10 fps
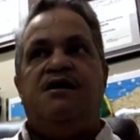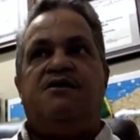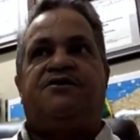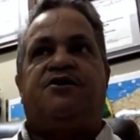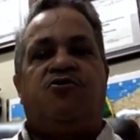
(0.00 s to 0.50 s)

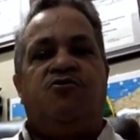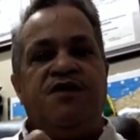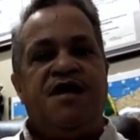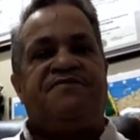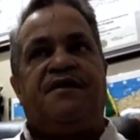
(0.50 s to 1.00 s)

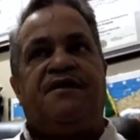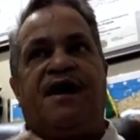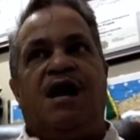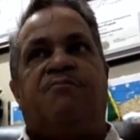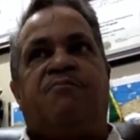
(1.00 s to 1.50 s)
to
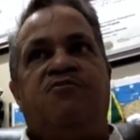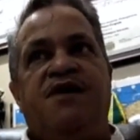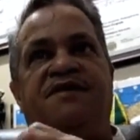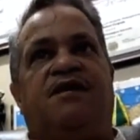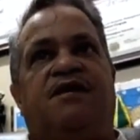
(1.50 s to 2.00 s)
help
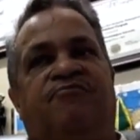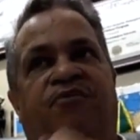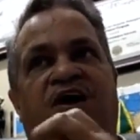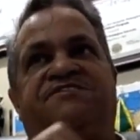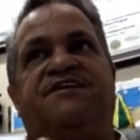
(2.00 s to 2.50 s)
create and
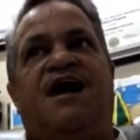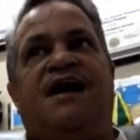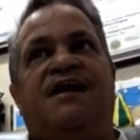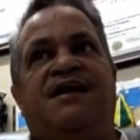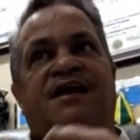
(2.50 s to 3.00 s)
foster
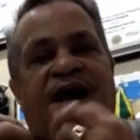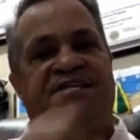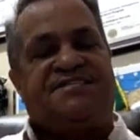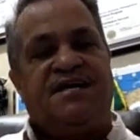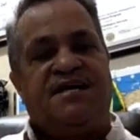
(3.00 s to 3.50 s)
and
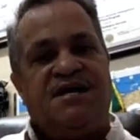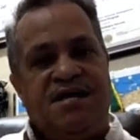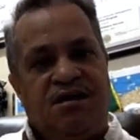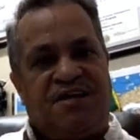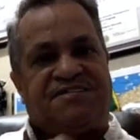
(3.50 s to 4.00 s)
enhance the
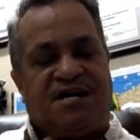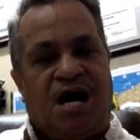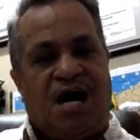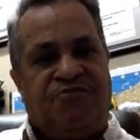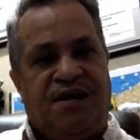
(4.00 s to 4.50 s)
investor
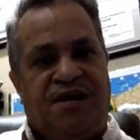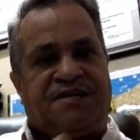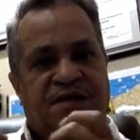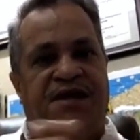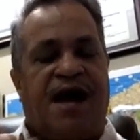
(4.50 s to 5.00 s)
confidence to
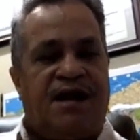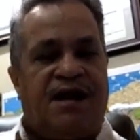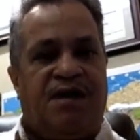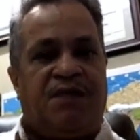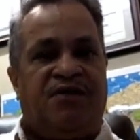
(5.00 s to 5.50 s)
make Guyana a
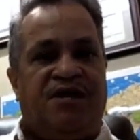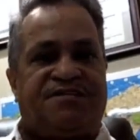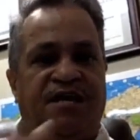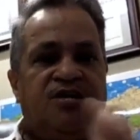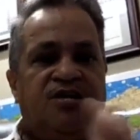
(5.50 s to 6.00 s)
better place.
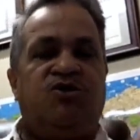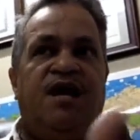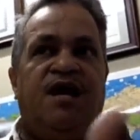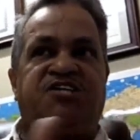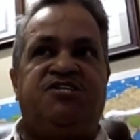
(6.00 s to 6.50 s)
Mm-hmm. So
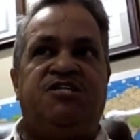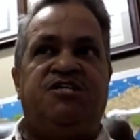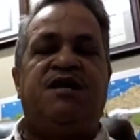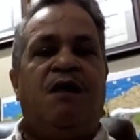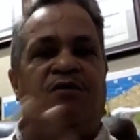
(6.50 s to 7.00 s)
elections
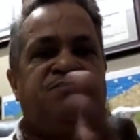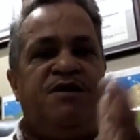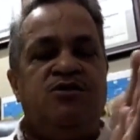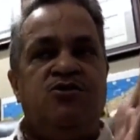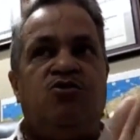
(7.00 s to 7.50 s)
must
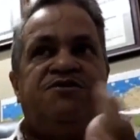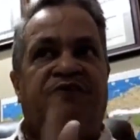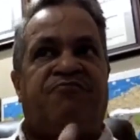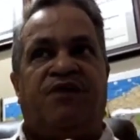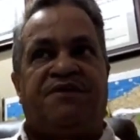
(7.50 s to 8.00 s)
be no
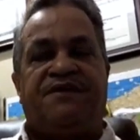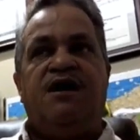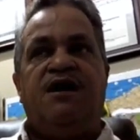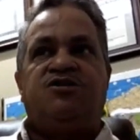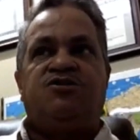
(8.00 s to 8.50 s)
different.
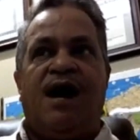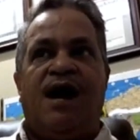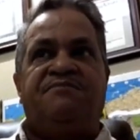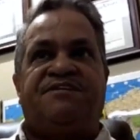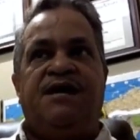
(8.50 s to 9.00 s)
So I am
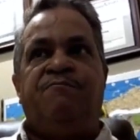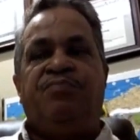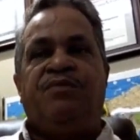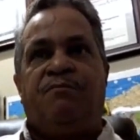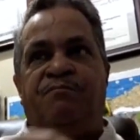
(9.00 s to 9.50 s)
saying
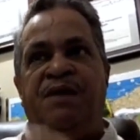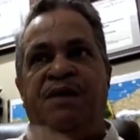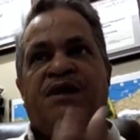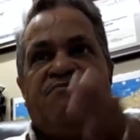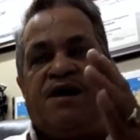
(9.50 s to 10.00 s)
the
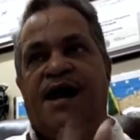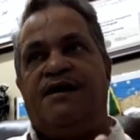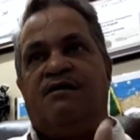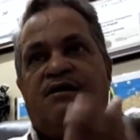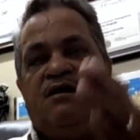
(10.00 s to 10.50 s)
people of
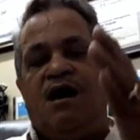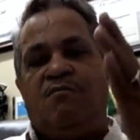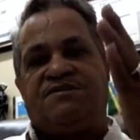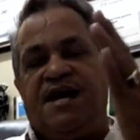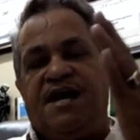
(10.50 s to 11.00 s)
Guyana
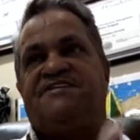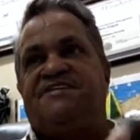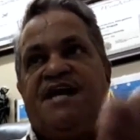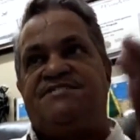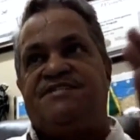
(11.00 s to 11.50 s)
must
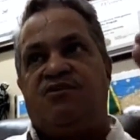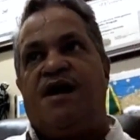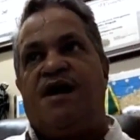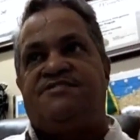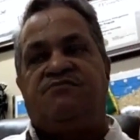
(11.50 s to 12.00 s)
exercise their
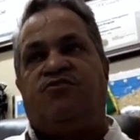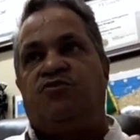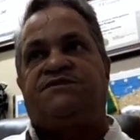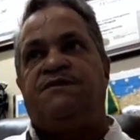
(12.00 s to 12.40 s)
right to vote.